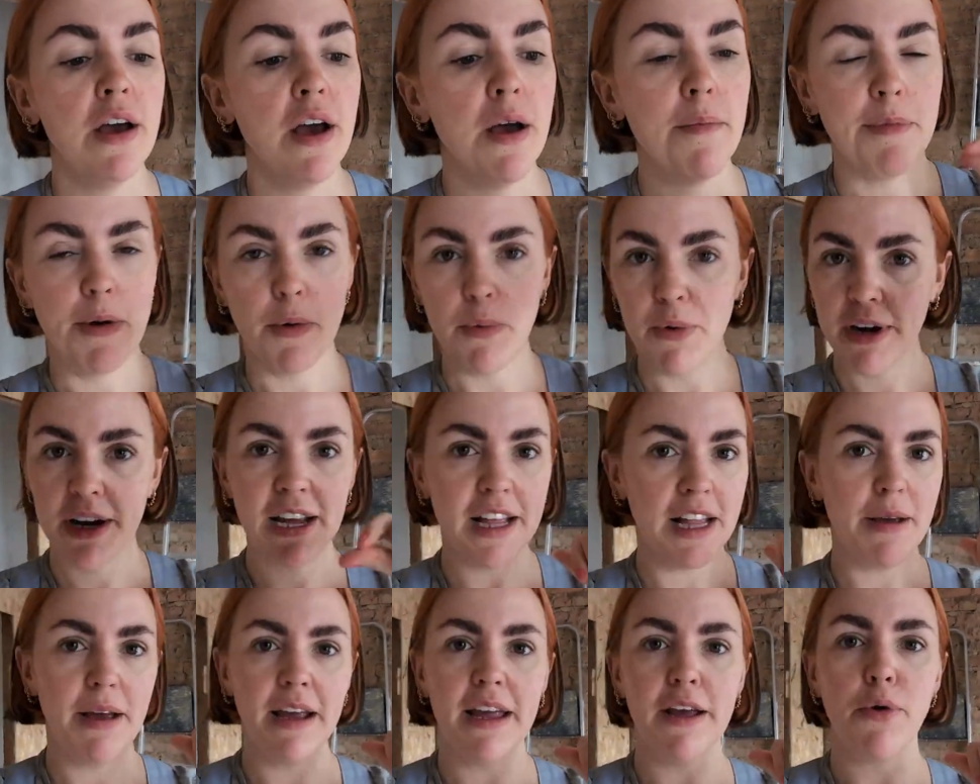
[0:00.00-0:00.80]
But I want to get
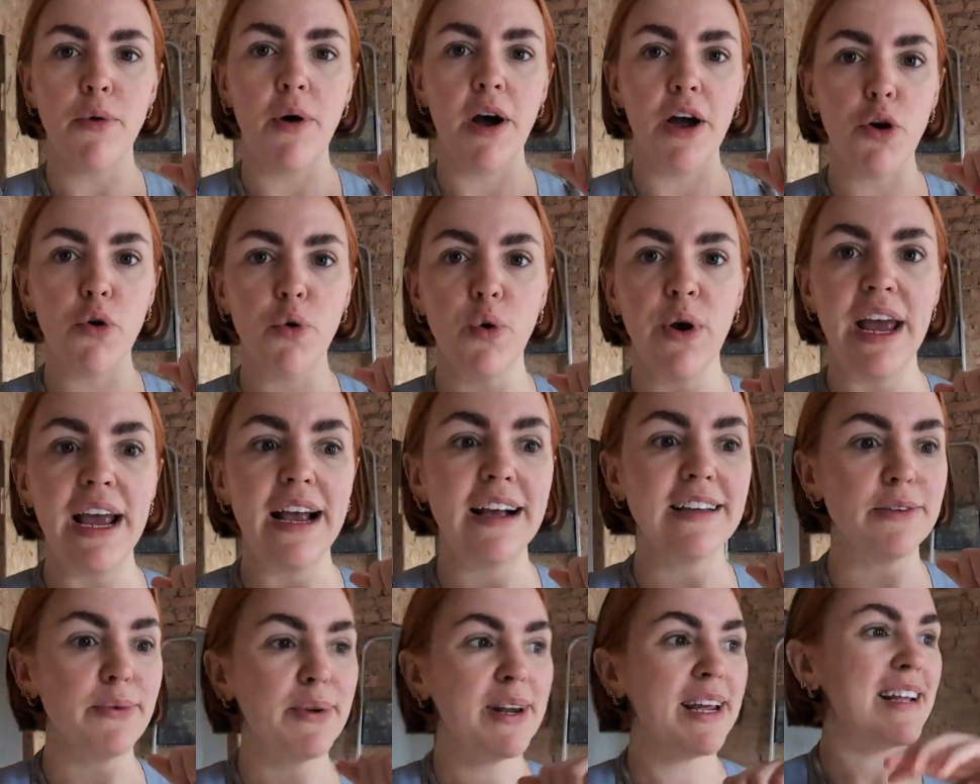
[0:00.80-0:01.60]
that in quite quick
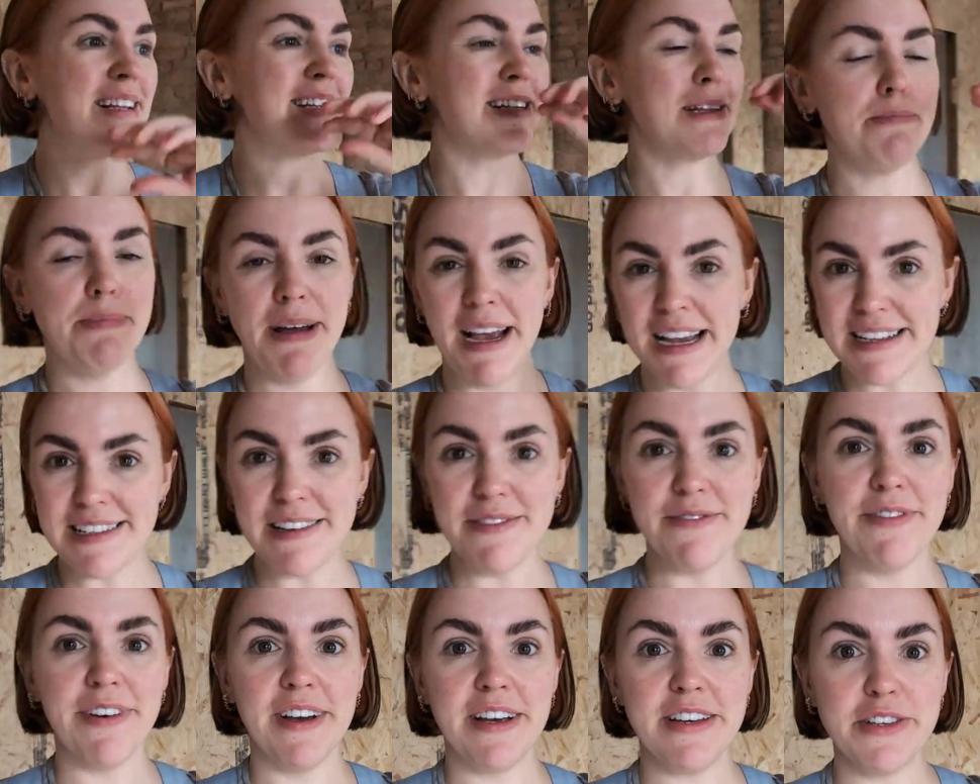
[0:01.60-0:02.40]
because I want to get to the
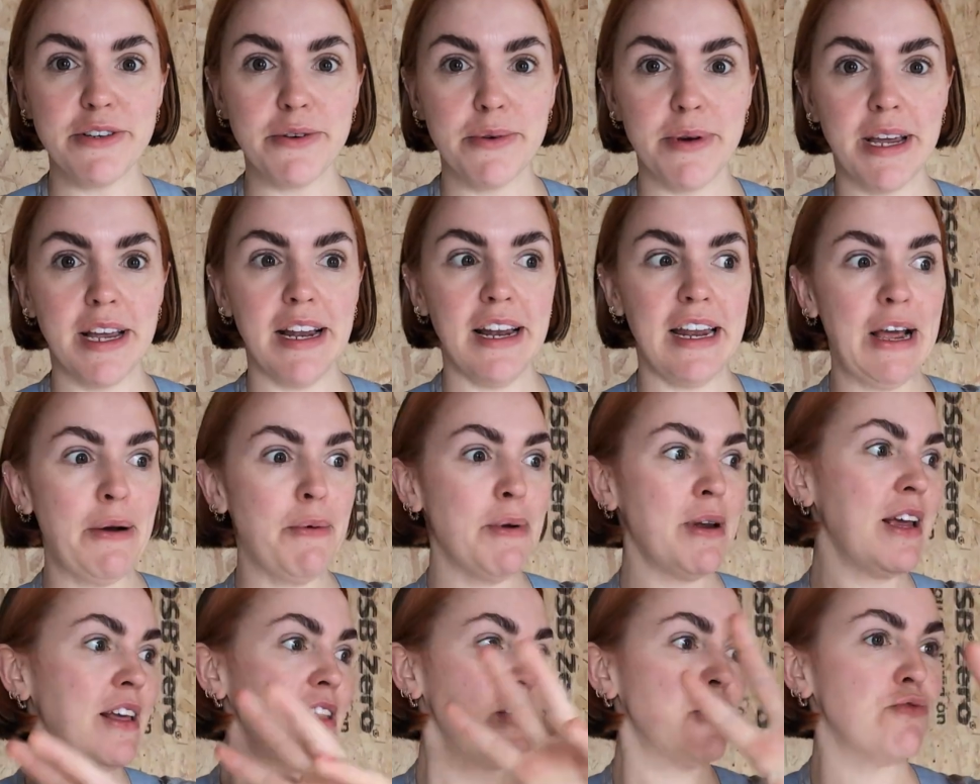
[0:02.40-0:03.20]
painting phase quickly. I
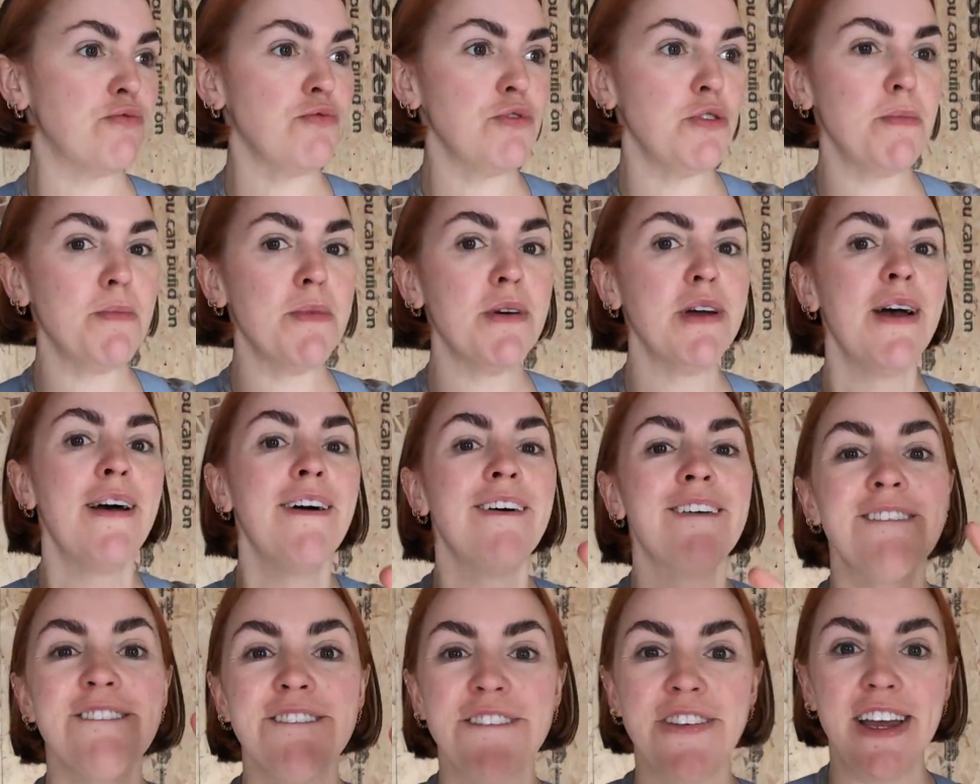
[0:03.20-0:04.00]
want to get this room
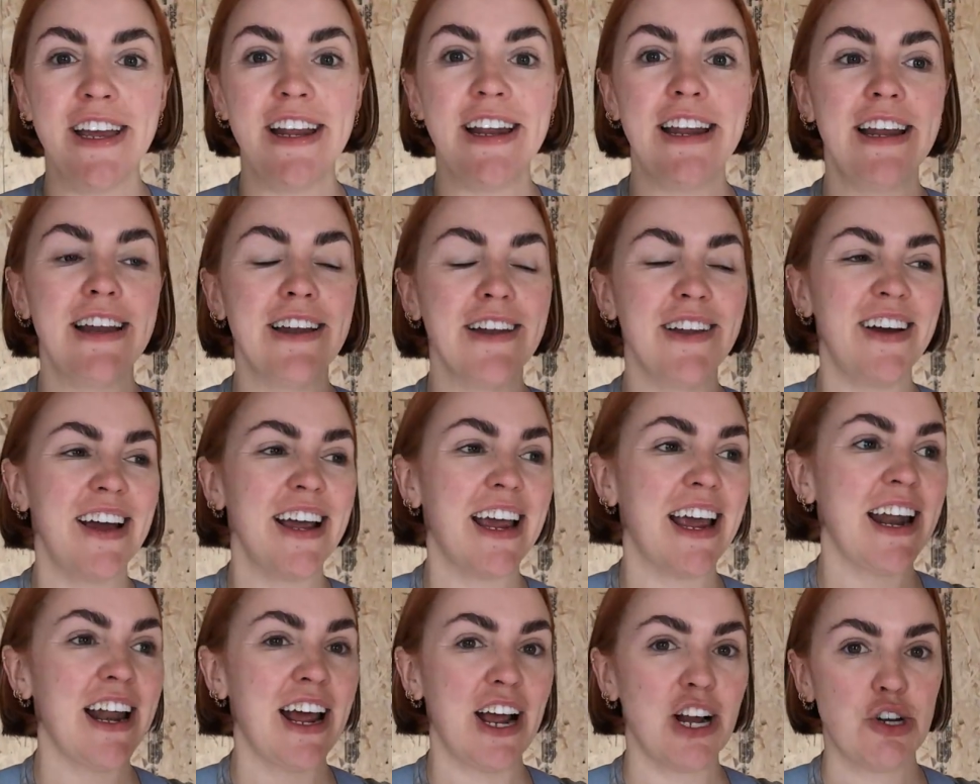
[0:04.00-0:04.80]
feeling like
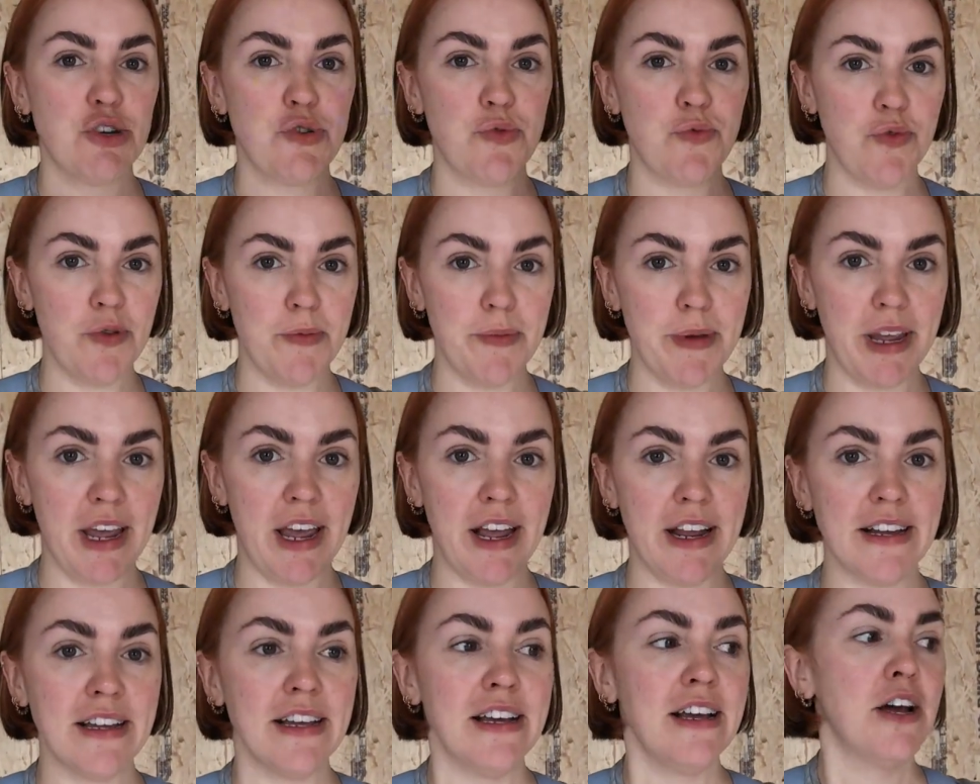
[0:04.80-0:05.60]
an actual room
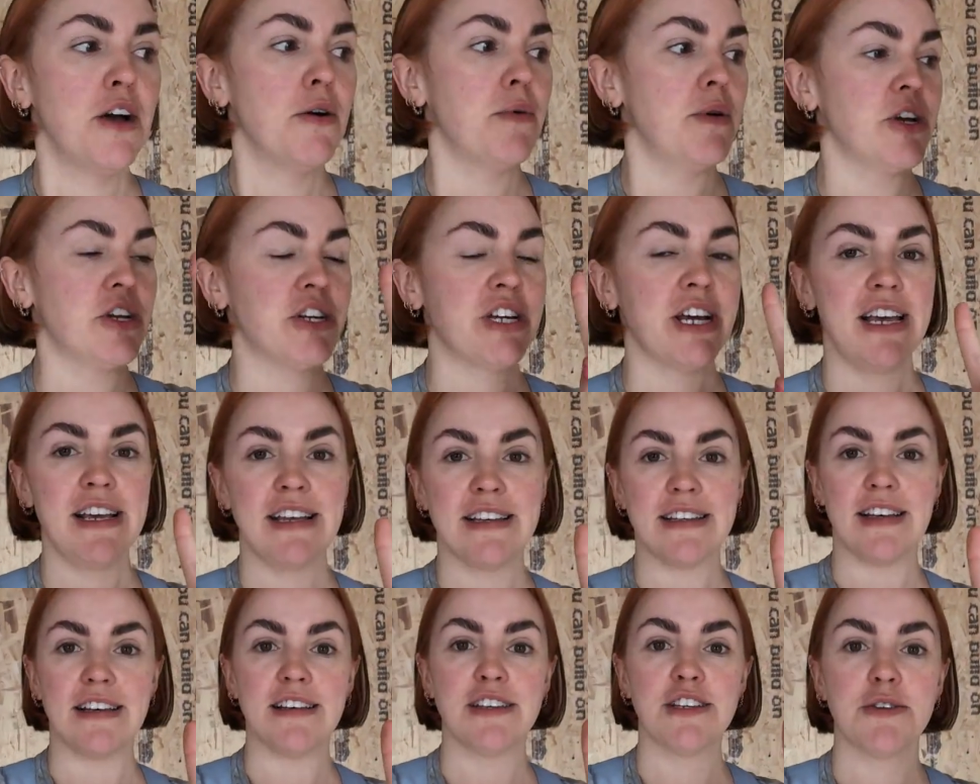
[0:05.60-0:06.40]
again, which
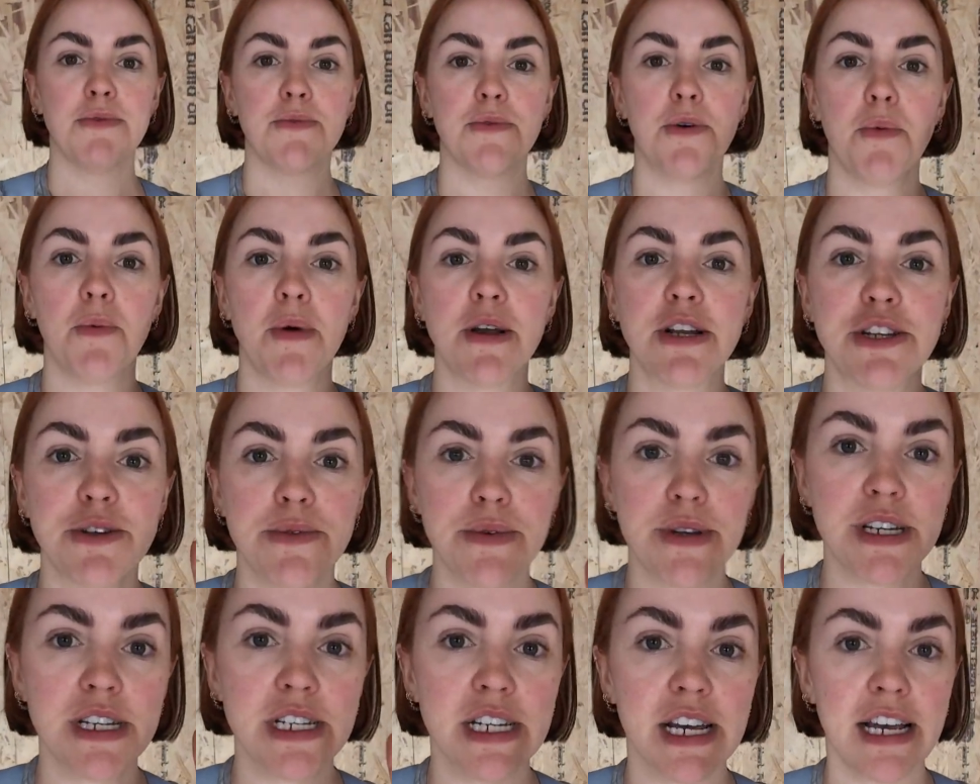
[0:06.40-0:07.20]
takes us to what we're
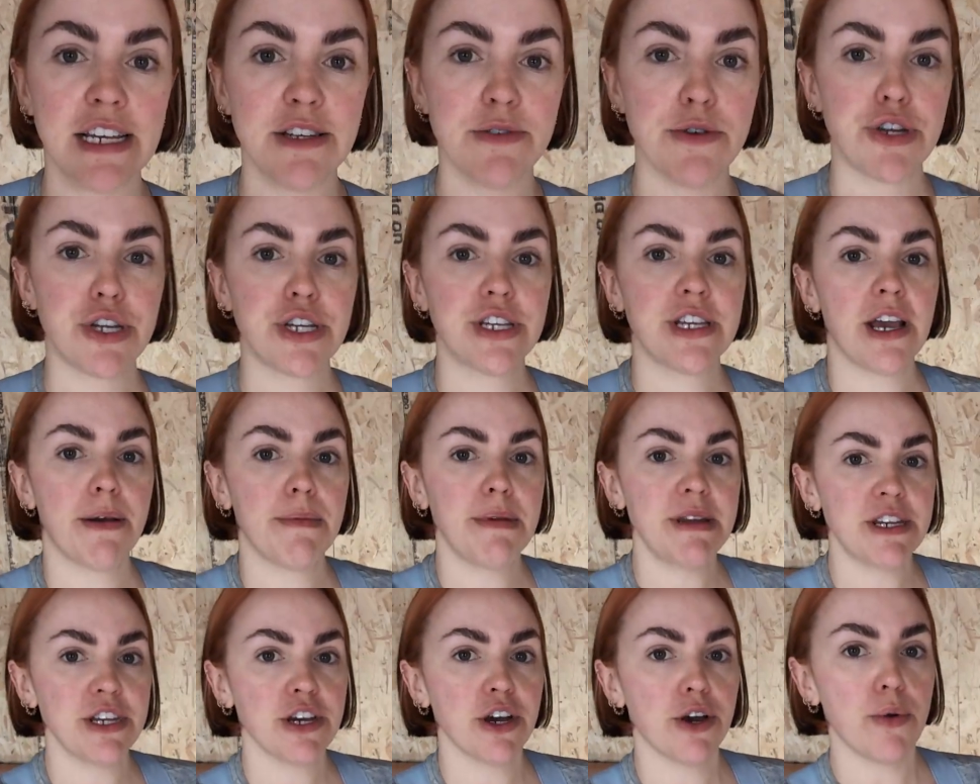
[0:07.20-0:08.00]
doing today. So as you can see, I'm
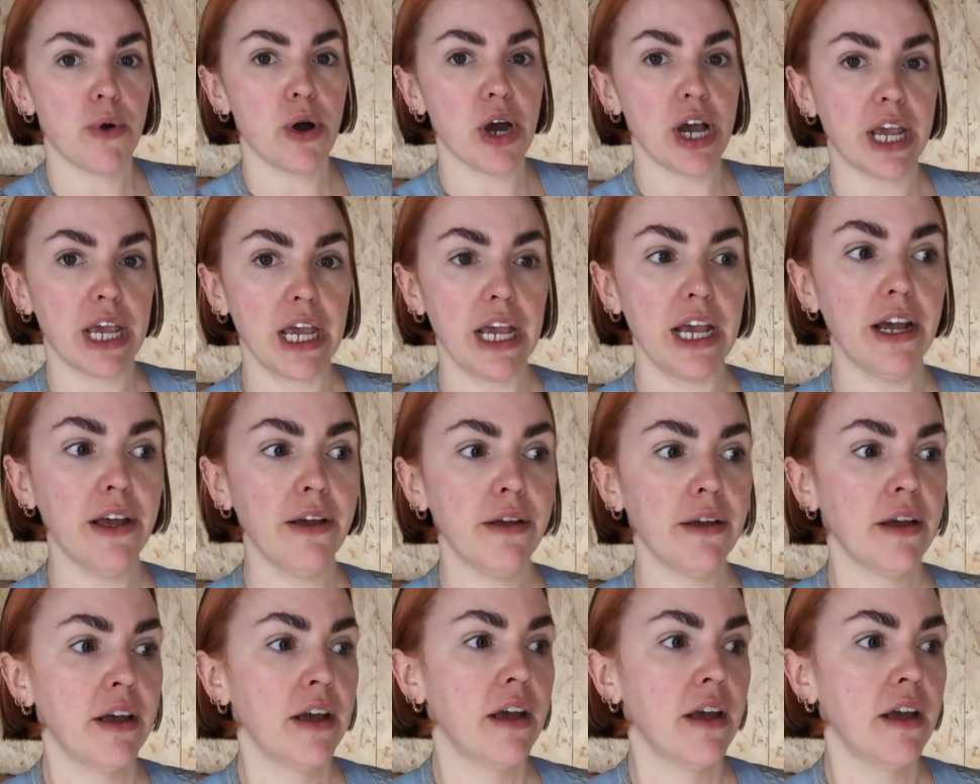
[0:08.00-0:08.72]
in DIY gear.